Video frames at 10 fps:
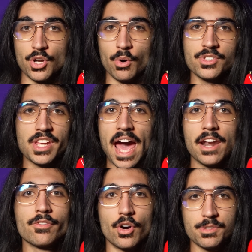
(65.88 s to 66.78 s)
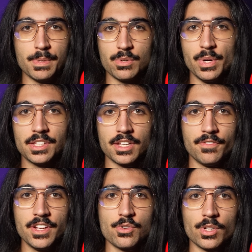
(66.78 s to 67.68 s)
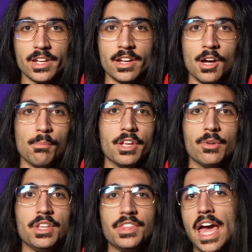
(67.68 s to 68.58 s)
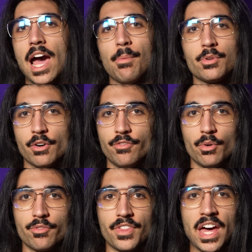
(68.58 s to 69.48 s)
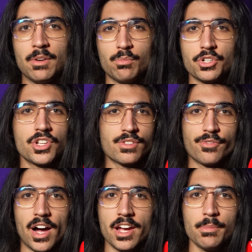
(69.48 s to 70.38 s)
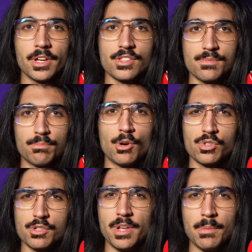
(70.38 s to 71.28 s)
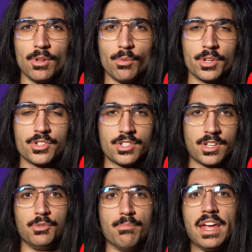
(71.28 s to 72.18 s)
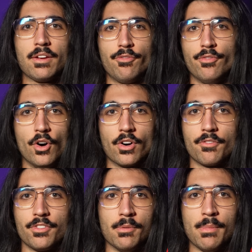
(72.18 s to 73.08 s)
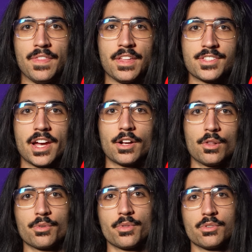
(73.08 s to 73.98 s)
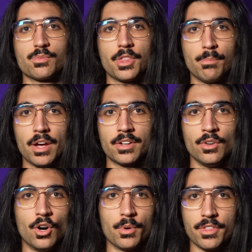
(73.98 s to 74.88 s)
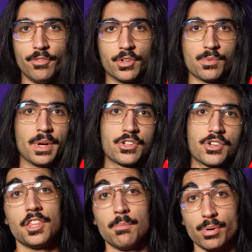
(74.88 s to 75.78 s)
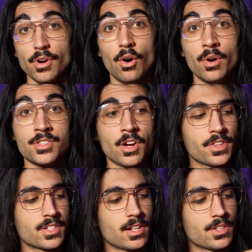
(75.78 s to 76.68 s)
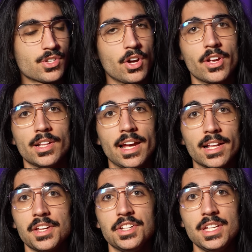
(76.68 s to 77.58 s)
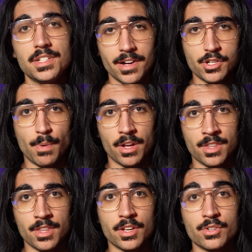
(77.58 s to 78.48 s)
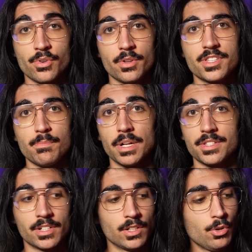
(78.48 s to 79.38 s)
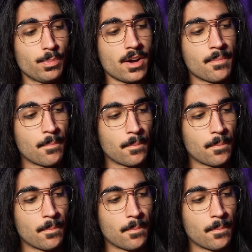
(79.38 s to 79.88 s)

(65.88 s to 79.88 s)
tones can, of course, be tweaked individually, but you need the app on your phone for that, which is fine because most people will just make 4 of them and then cycle through those with a button or with a foot switch. The Pro has got this little circular LED touch button that controls the built-in looper,